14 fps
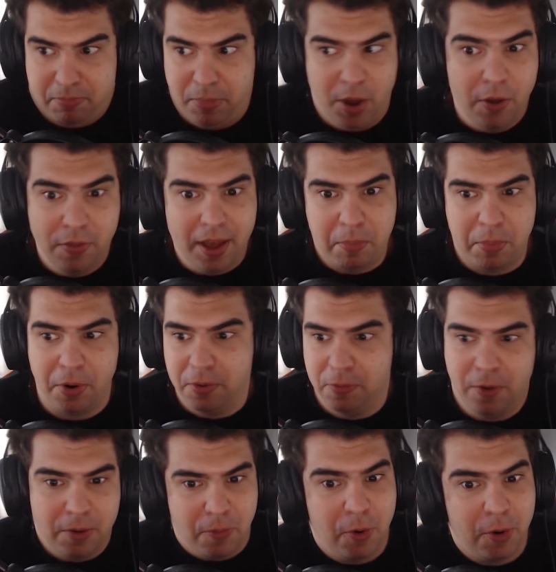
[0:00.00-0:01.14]
beyond that point,
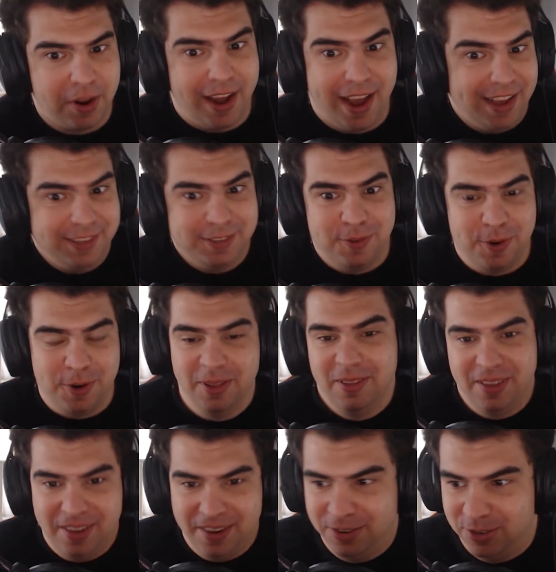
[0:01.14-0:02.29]
what more can I ask for
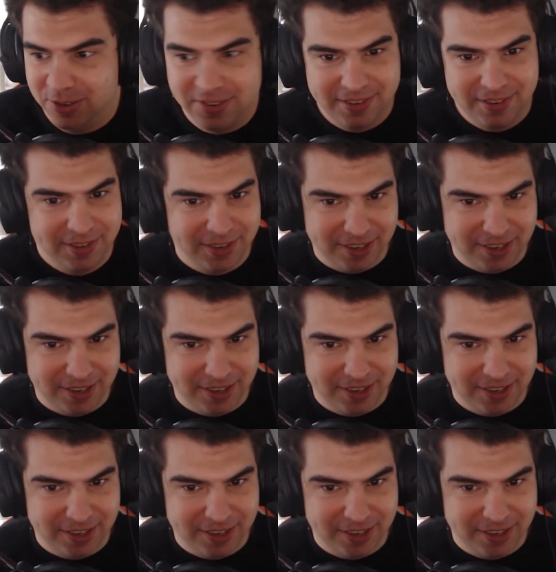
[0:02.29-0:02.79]
other than just